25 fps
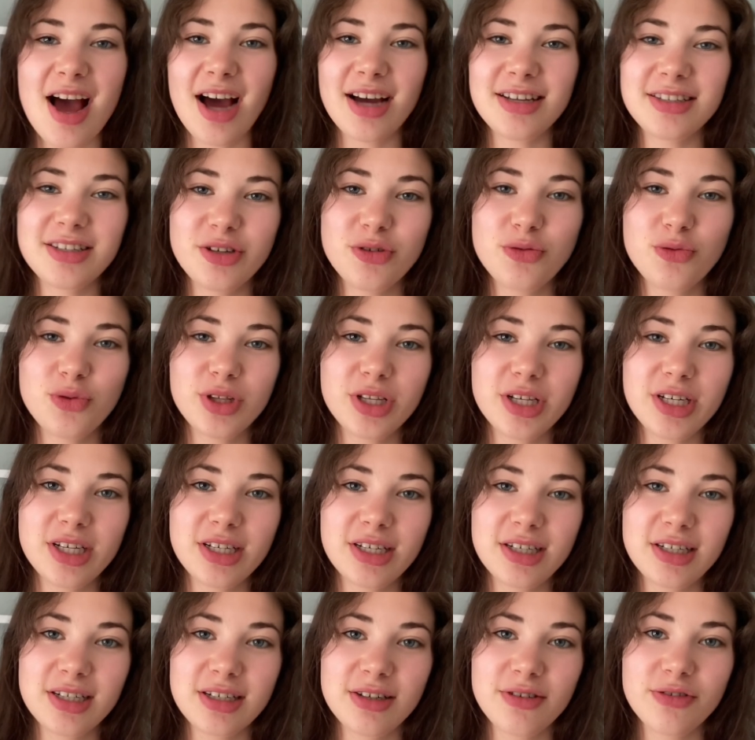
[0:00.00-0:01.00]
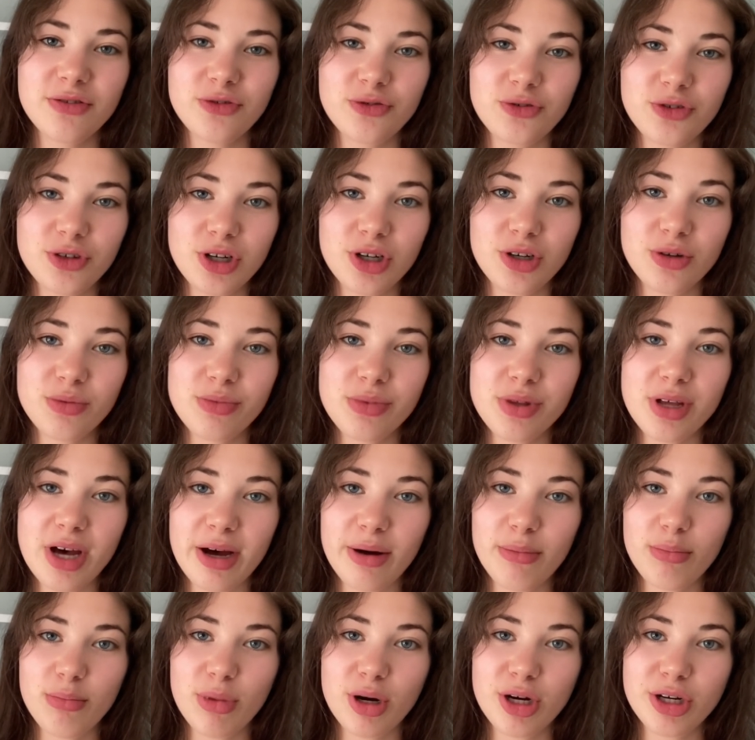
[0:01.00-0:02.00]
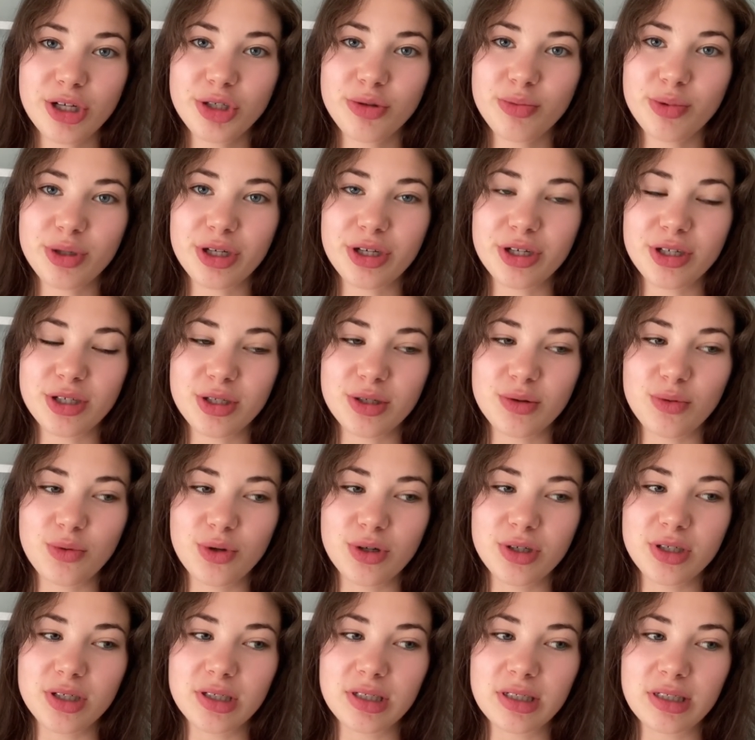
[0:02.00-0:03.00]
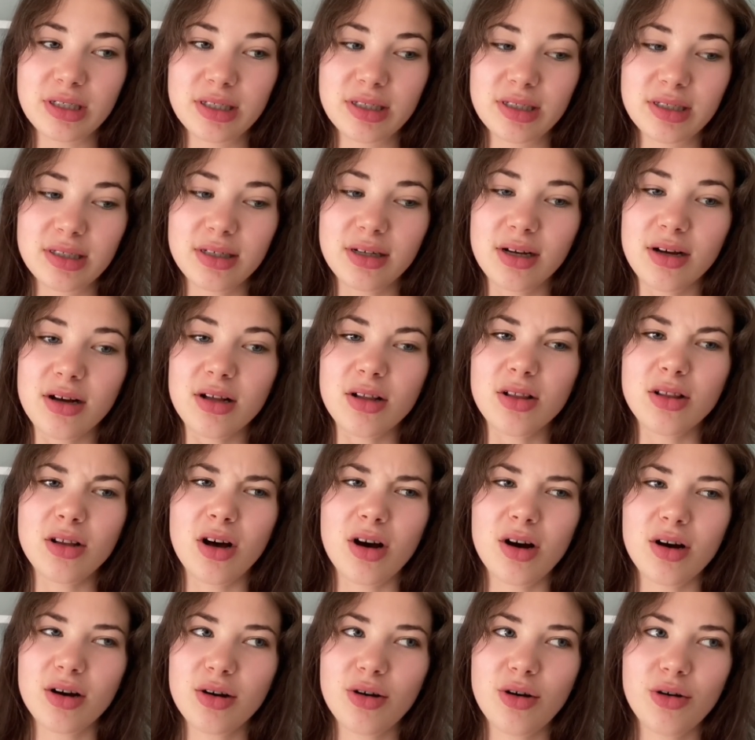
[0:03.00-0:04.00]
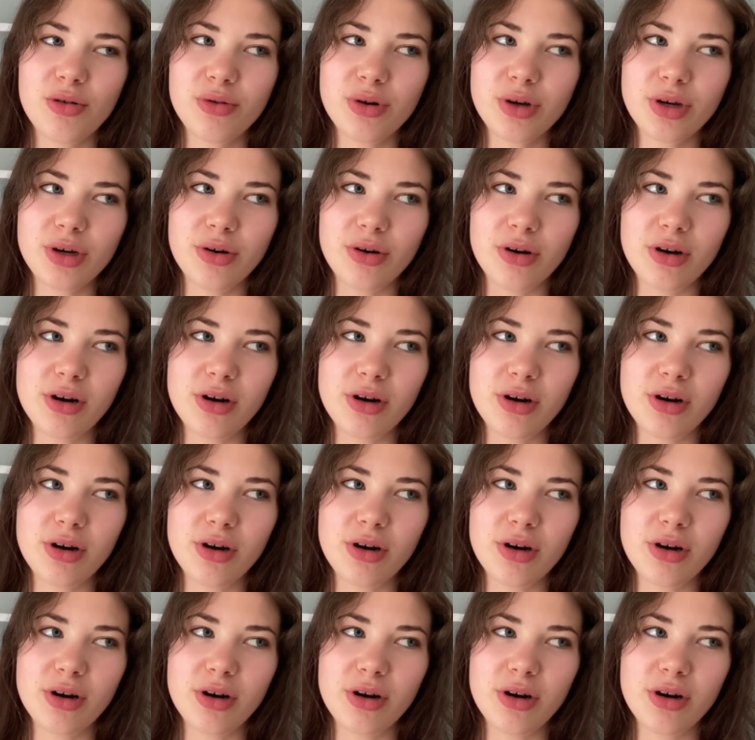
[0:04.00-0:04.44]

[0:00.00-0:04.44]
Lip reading: I didn't really film that much because it was a lot going